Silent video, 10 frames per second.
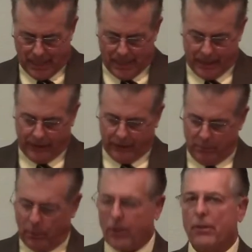It is
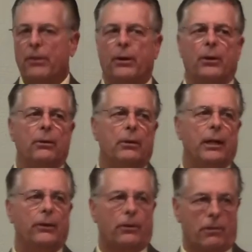important, though,
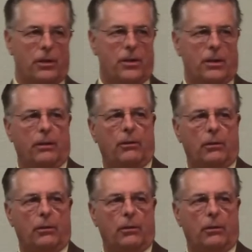as Christians,